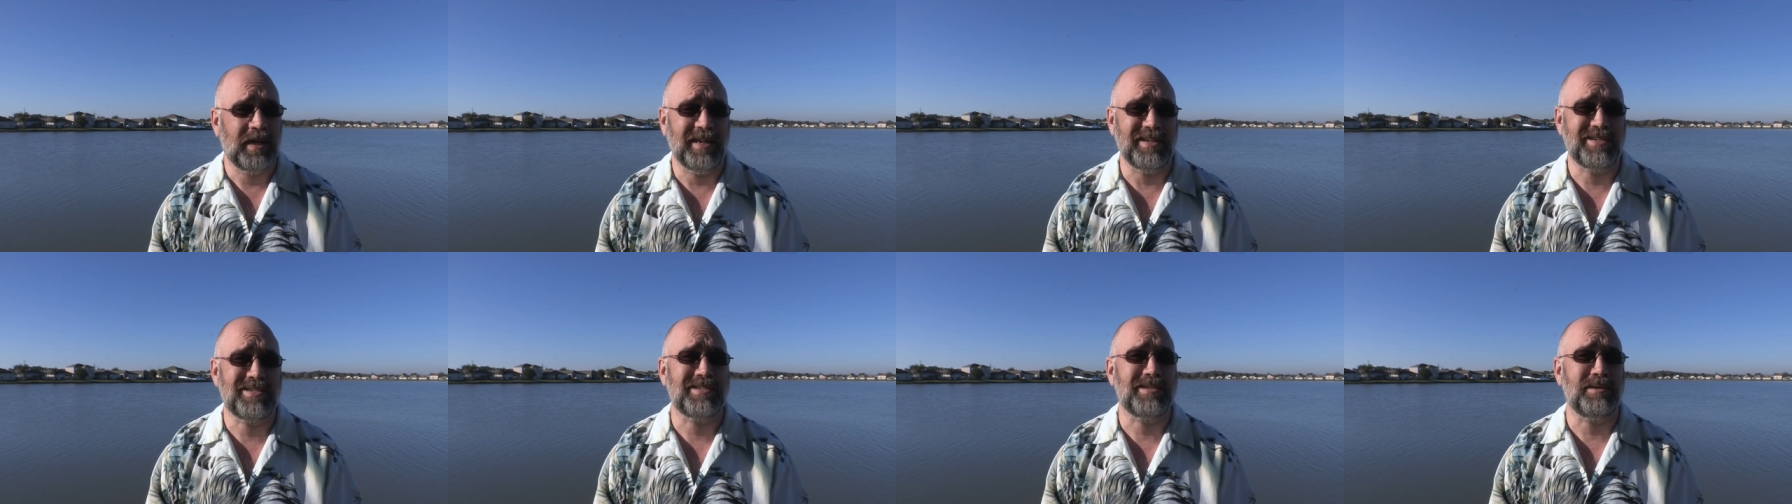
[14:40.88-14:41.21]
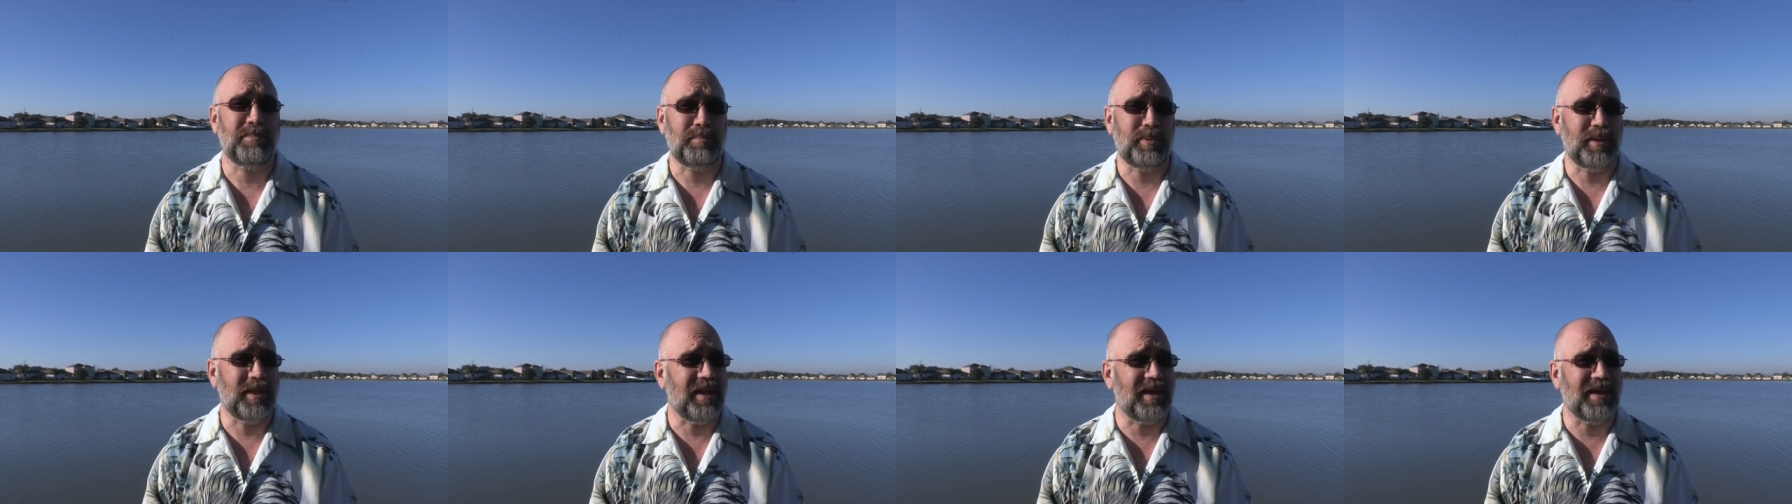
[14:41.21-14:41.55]
It's
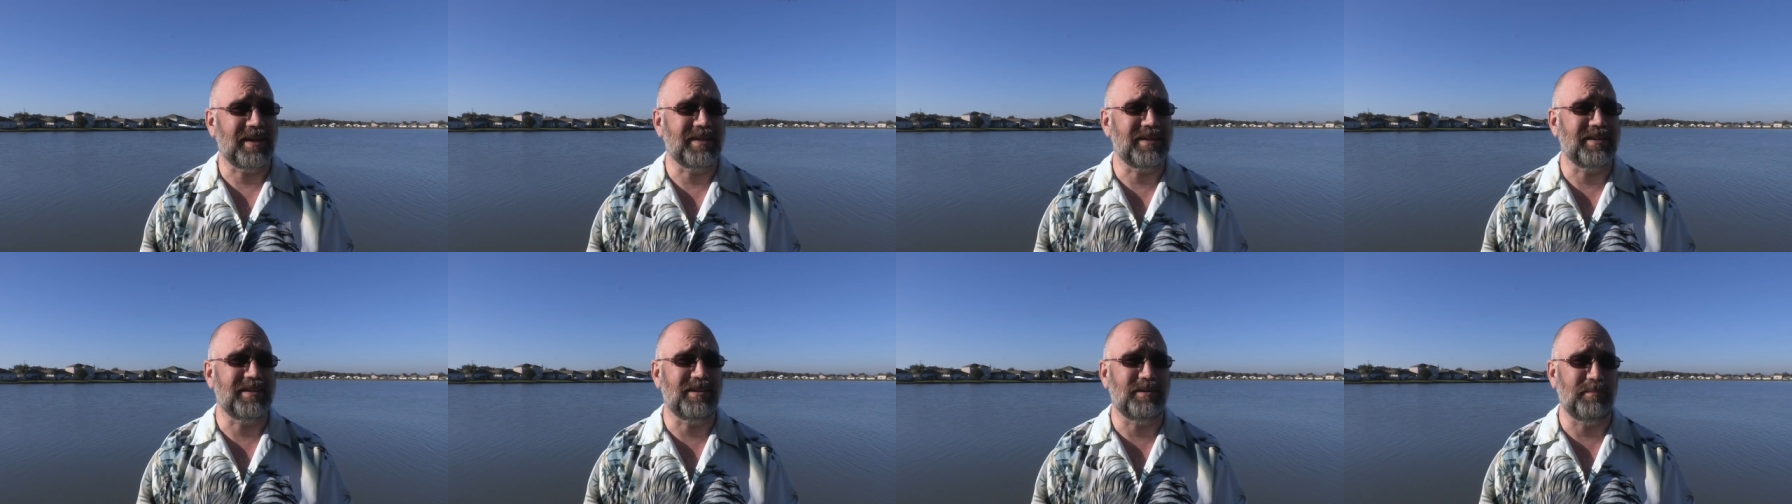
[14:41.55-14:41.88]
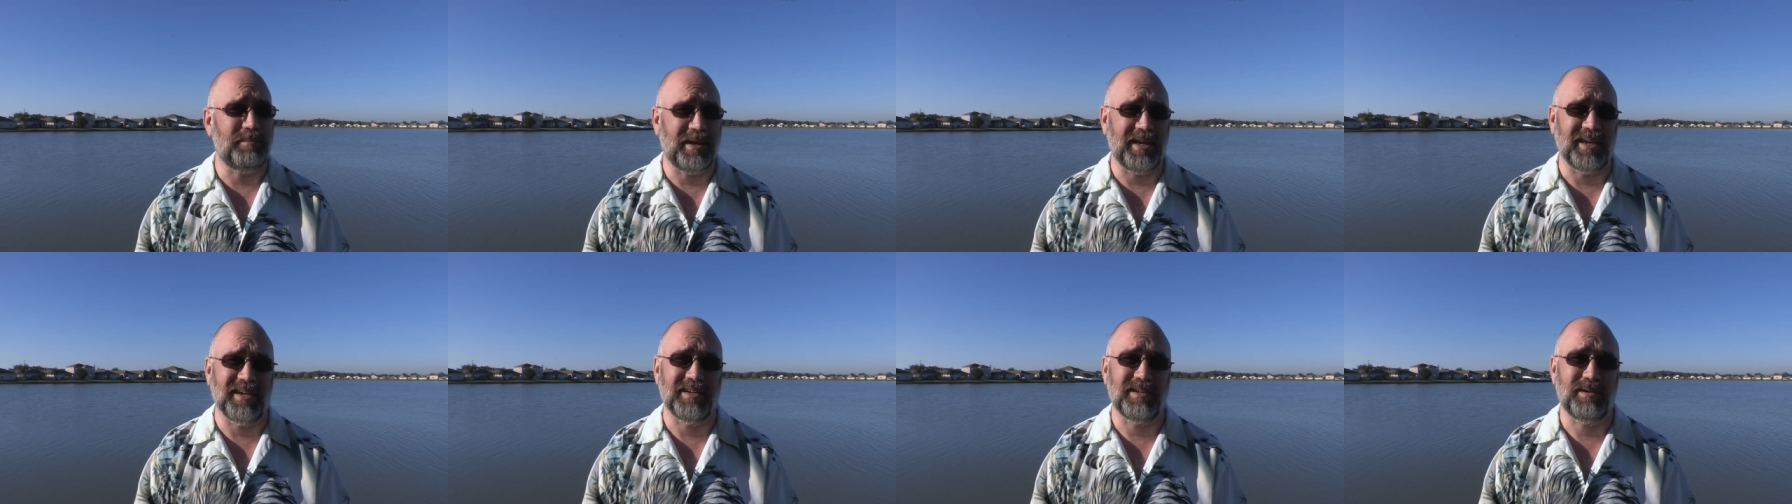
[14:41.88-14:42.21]
supply and
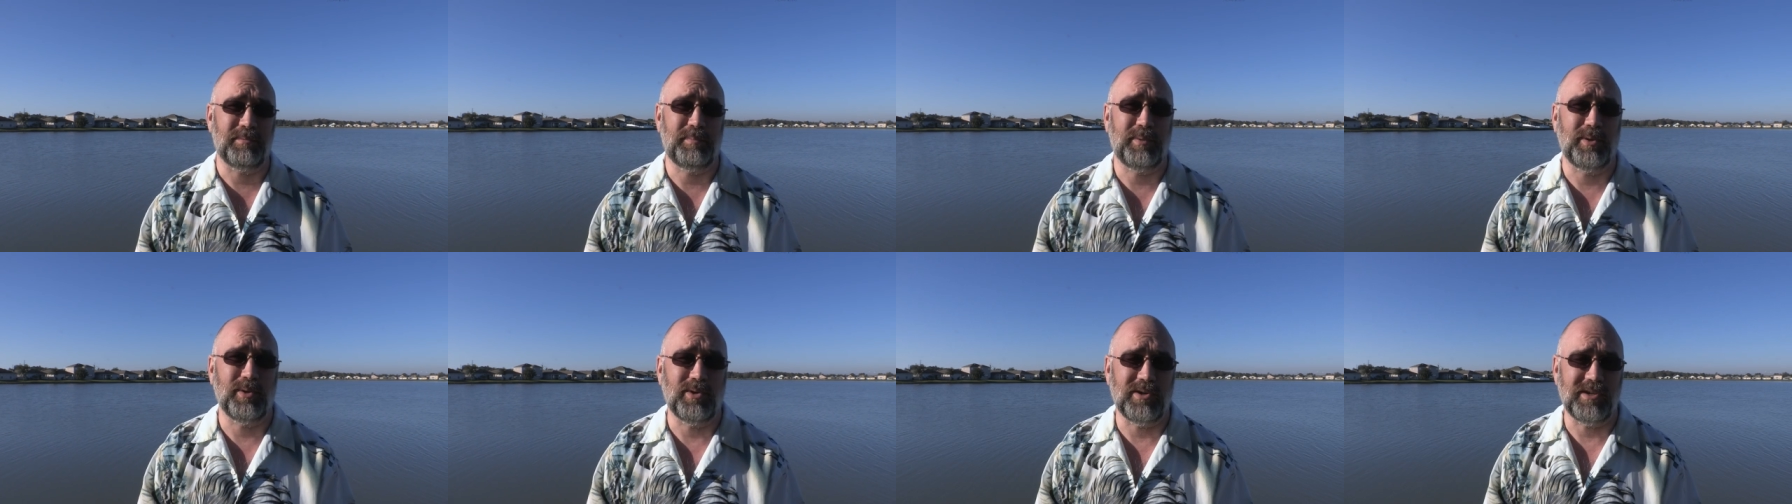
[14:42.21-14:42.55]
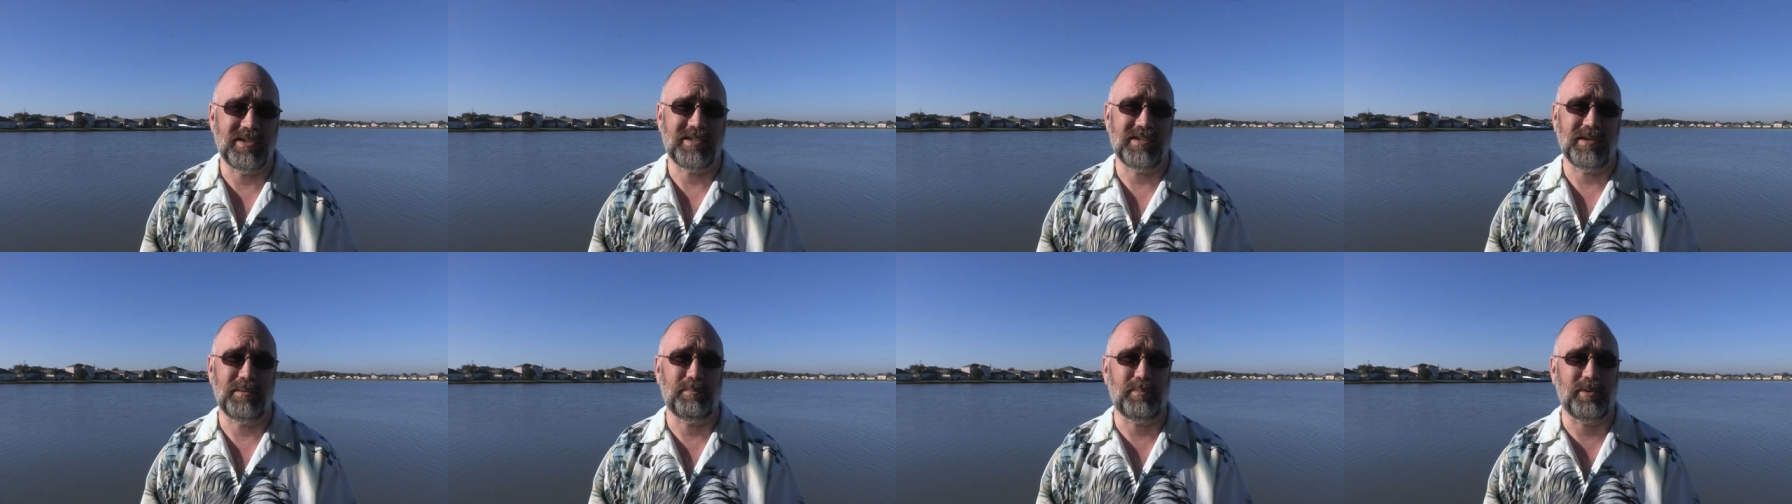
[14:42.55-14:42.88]
demand, pure
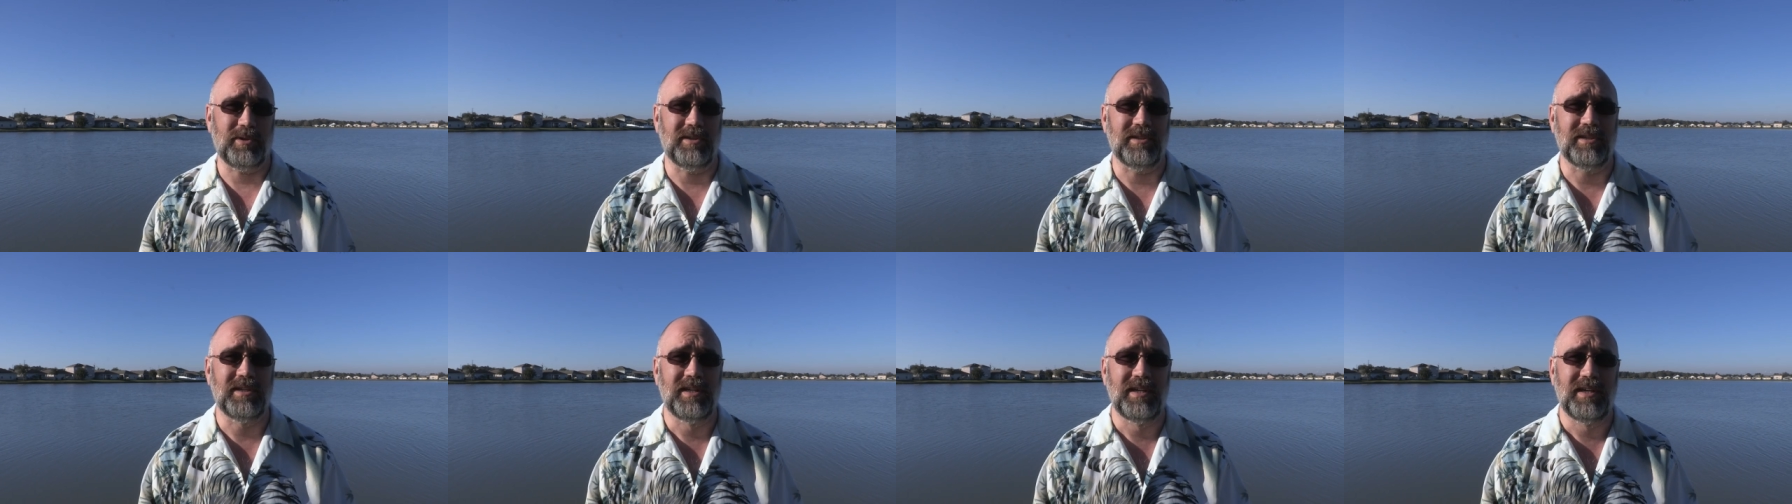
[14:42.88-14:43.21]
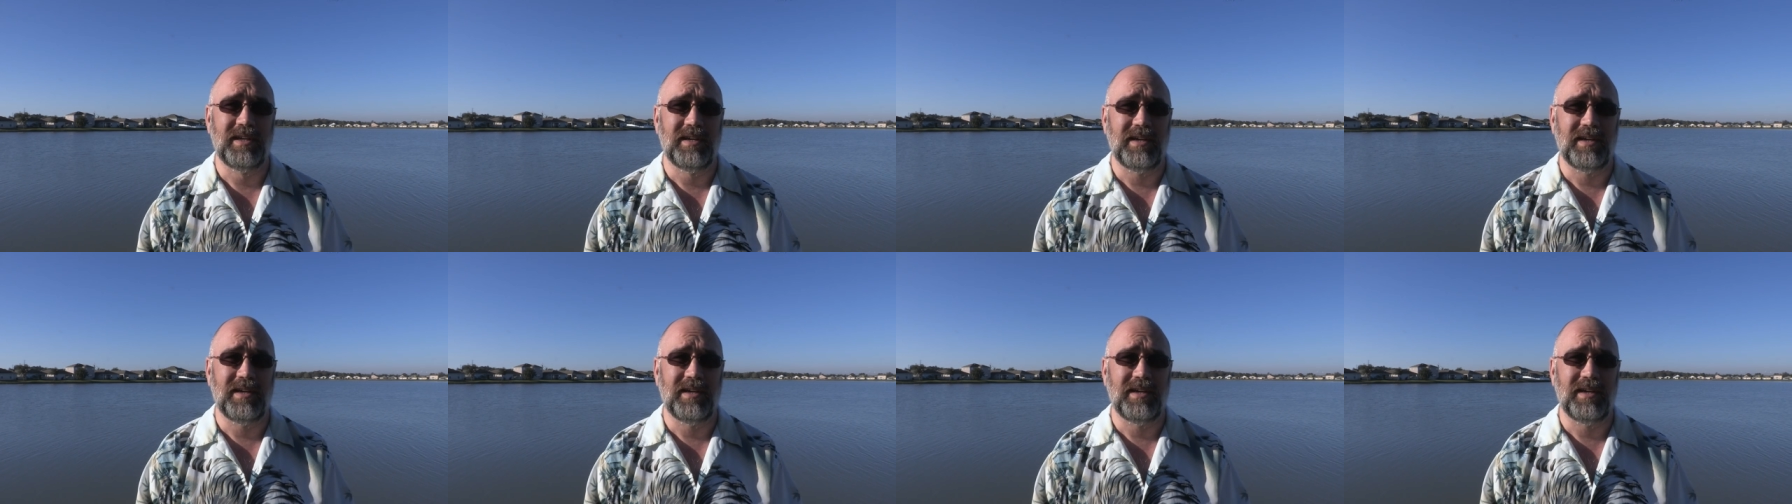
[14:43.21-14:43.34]
and simple.